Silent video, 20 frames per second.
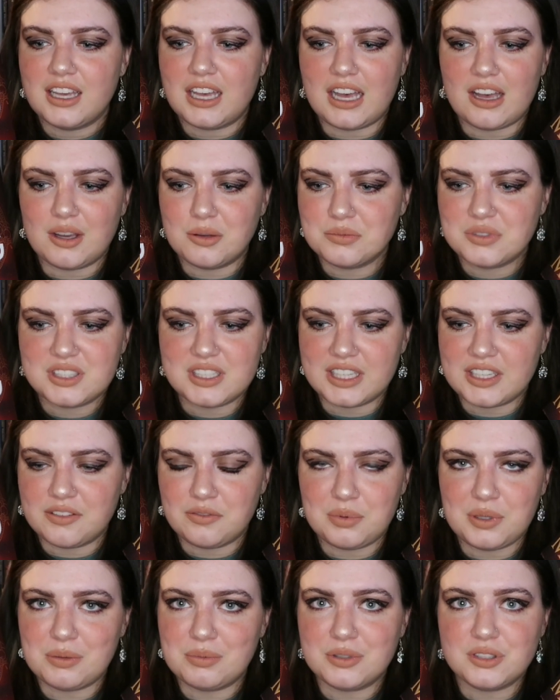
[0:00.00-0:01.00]
I'm sick
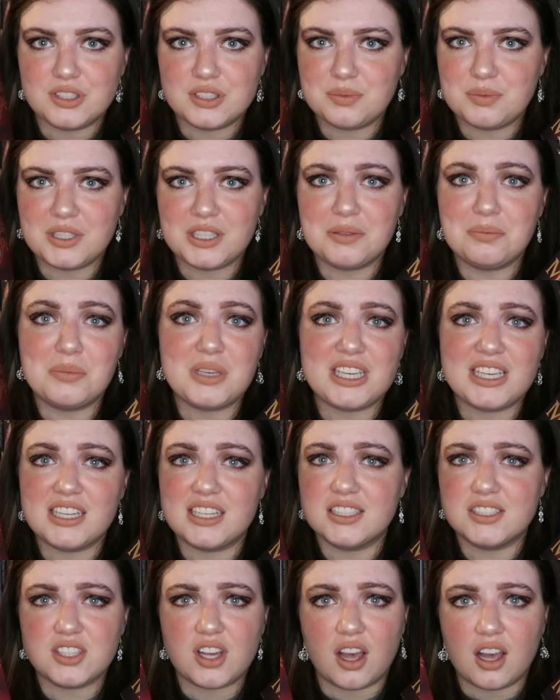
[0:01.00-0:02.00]
of people just being
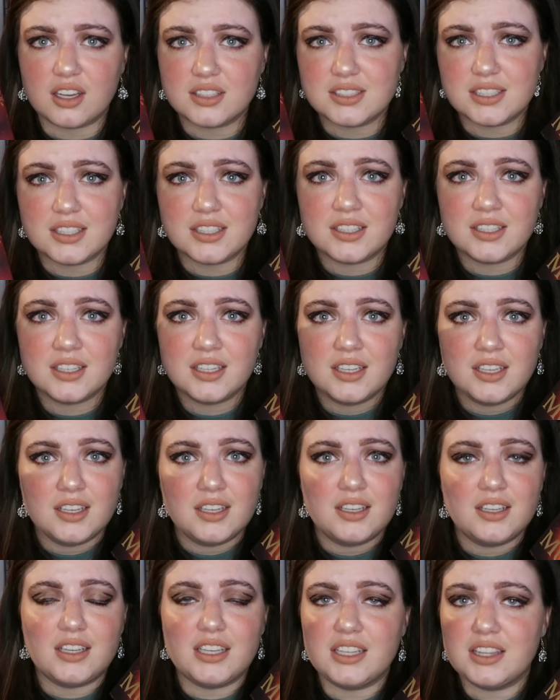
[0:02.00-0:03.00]
mean and toxic
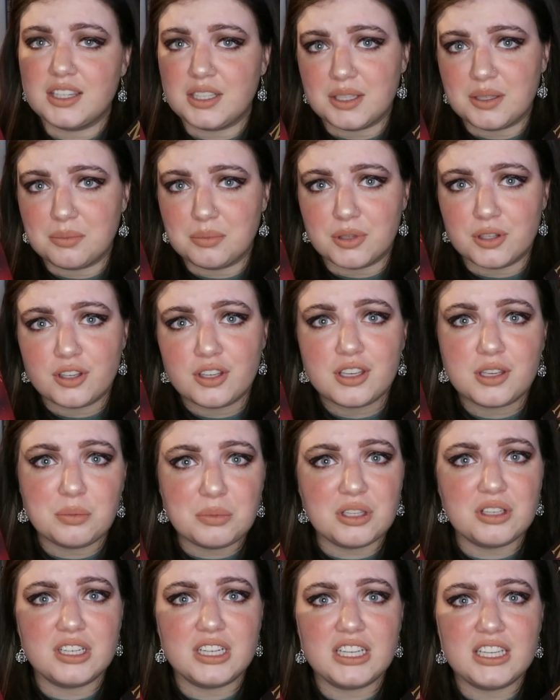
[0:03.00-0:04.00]
in the book
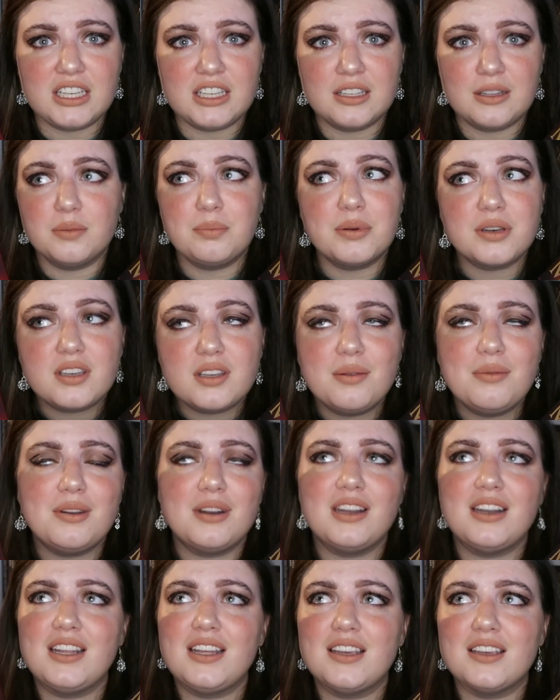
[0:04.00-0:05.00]
community. The book
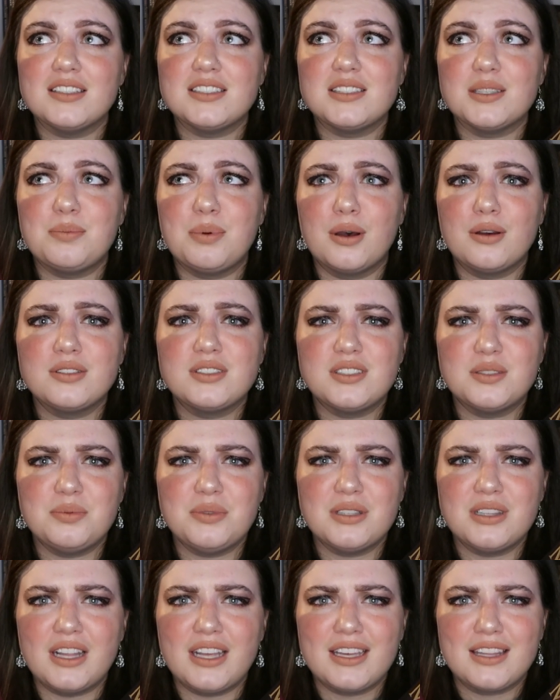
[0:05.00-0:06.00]
community is supposed to
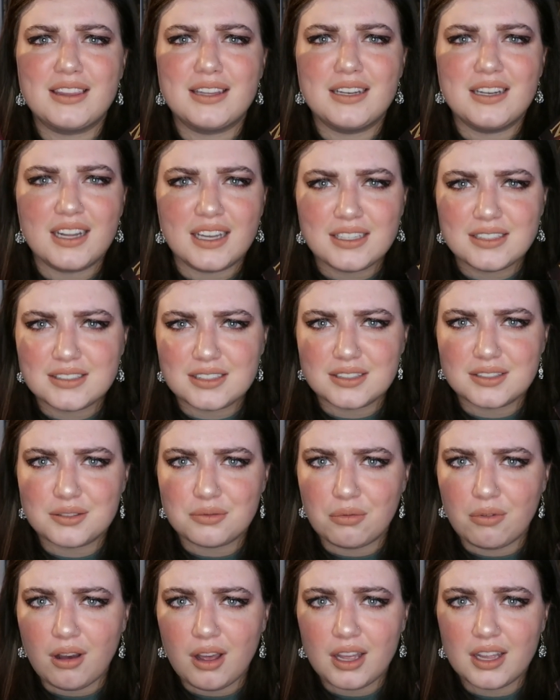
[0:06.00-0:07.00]
be like the
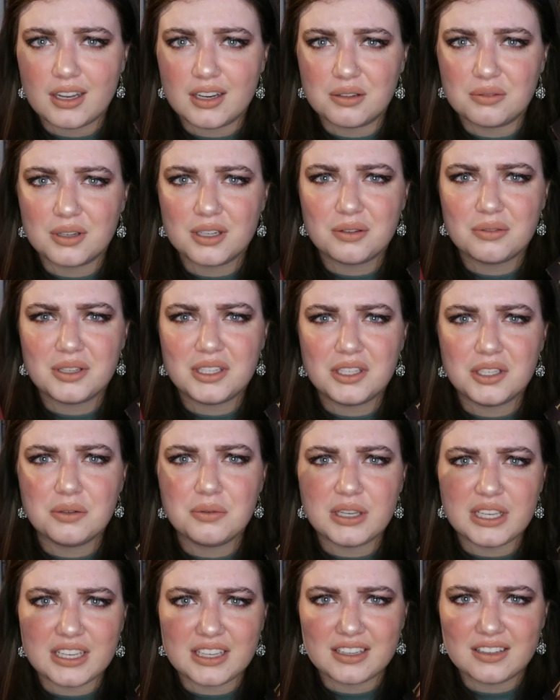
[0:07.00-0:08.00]
nicest one. What are we
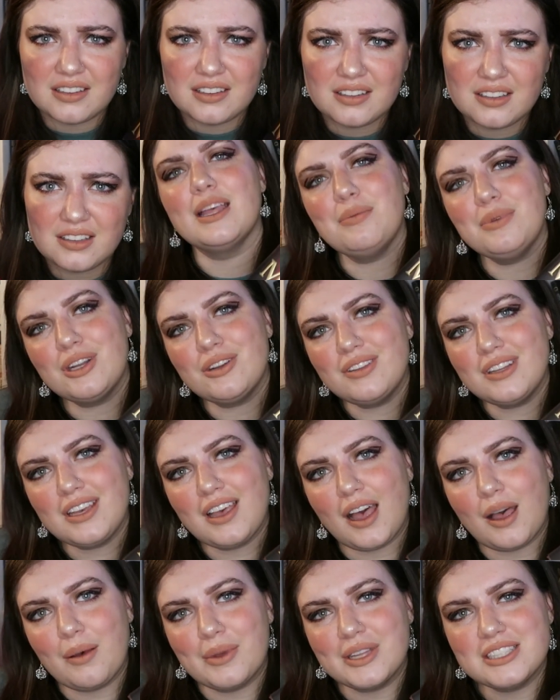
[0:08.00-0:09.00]
doing? Let me know in the
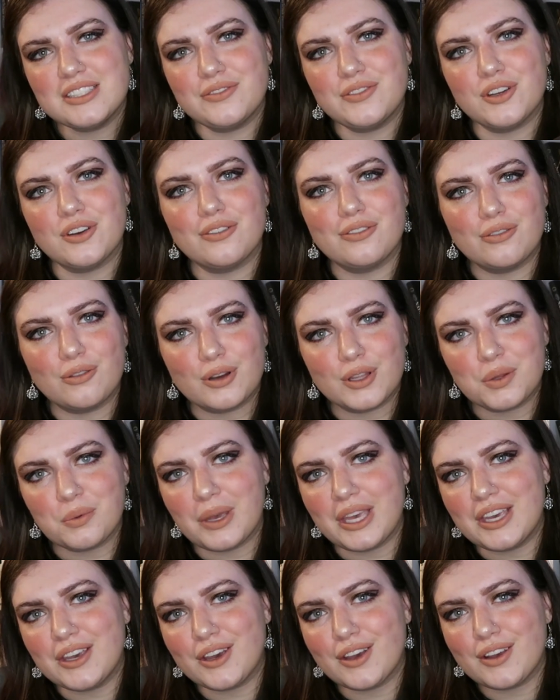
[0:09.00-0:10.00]
comments if you're a Fourth
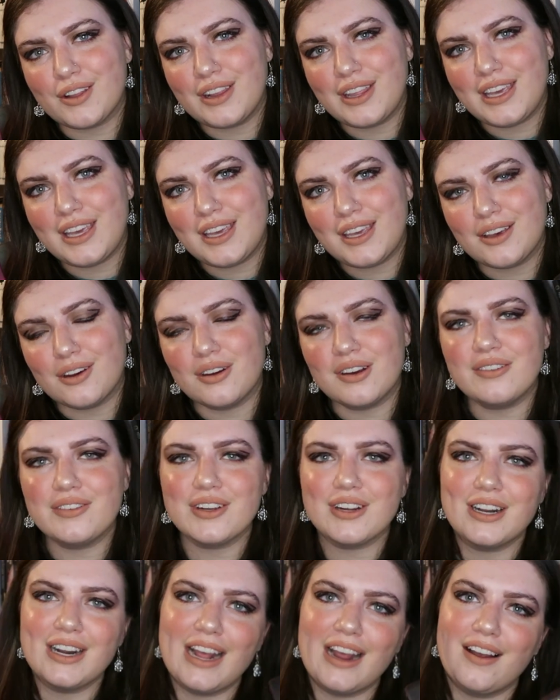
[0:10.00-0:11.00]
Wing girly or if
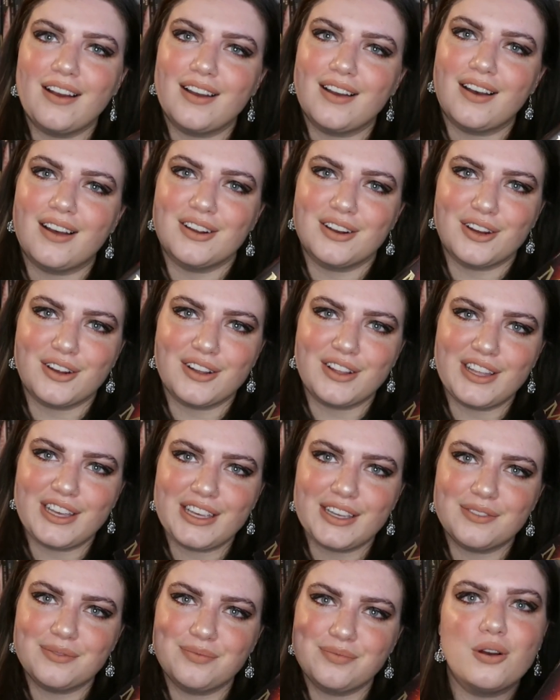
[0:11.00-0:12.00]
you're an Aragorn
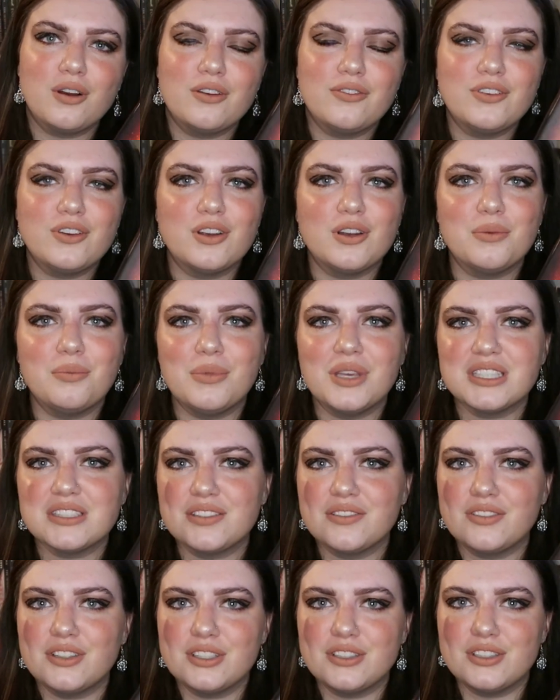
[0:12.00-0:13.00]
girly. Or if you're a
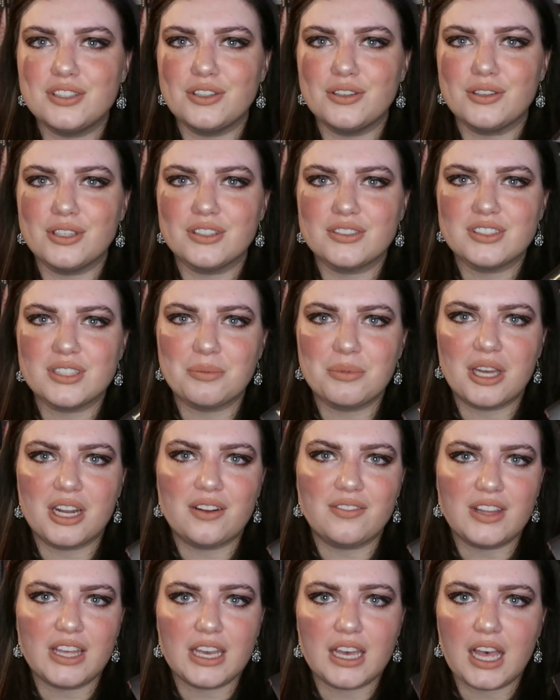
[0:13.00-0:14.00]
mix of the two, you're some
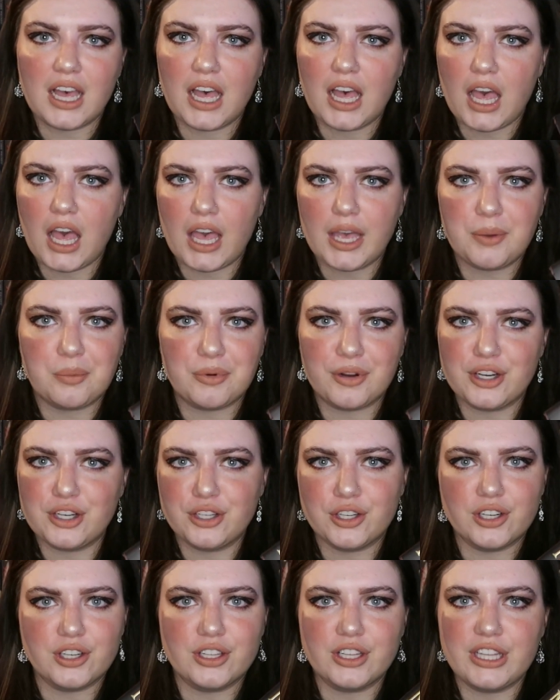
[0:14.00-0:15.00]
kind of like
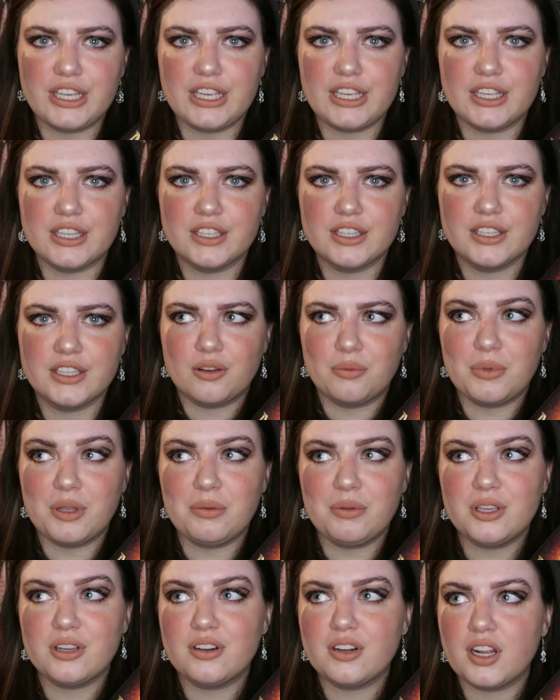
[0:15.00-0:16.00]
hybrid girly. Or
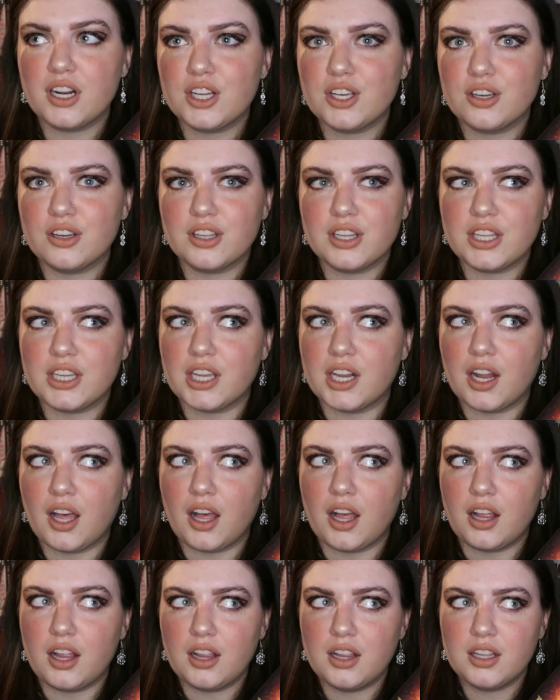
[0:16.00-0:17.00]
maybe you're not a girly at
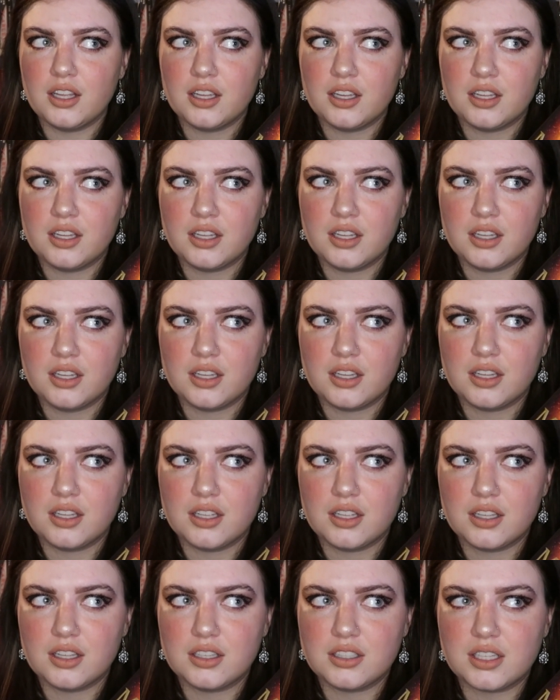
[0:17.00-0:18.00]
all.
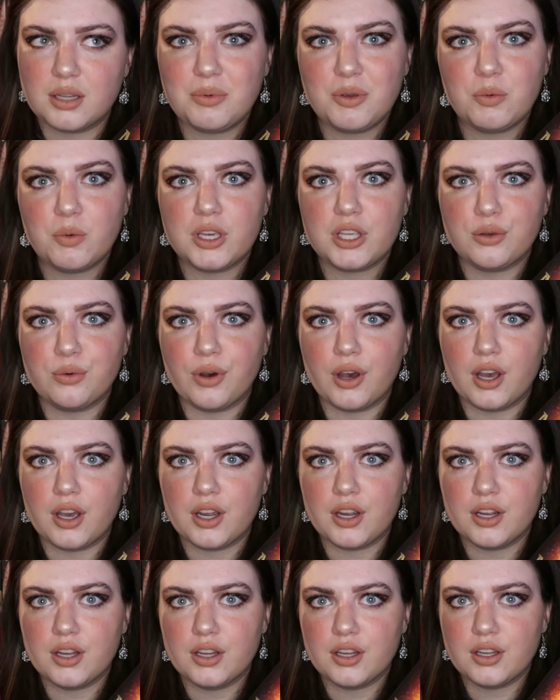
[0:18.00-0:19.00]
Tell me what you
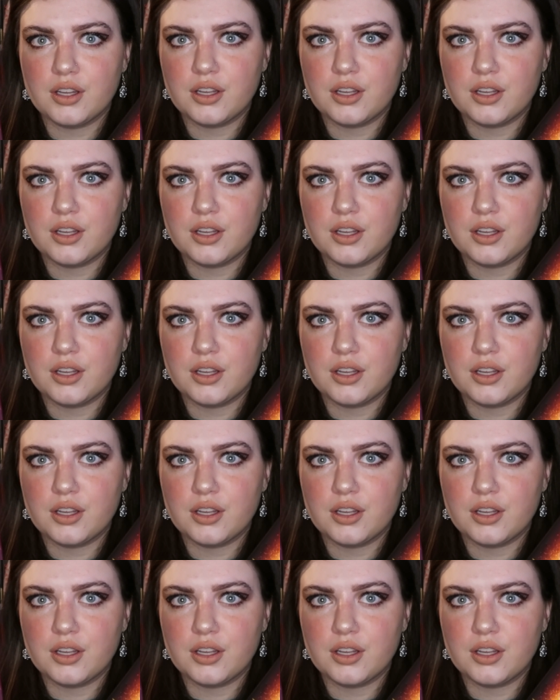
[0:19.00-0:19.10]
are.